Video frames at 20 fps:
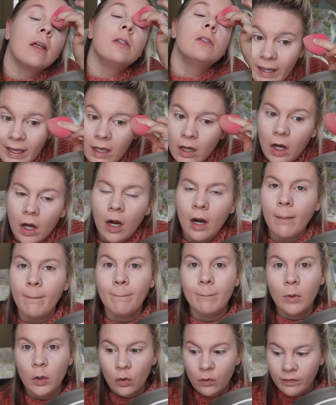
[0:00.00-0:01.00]
We are
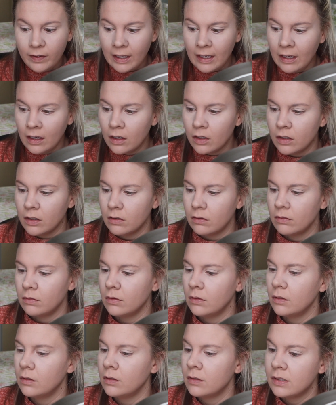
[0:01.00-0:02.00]
moving
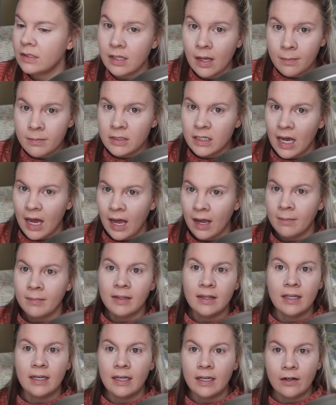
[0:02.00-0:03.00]
sometime
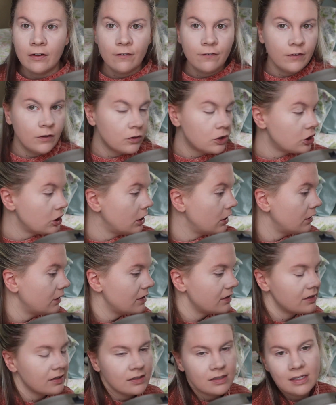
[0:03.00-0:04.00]
in the near future.
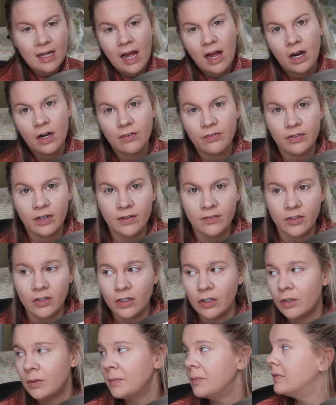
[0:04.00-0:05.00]
This is not our forever
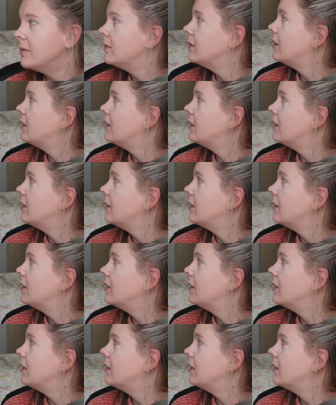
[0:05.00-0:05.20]
home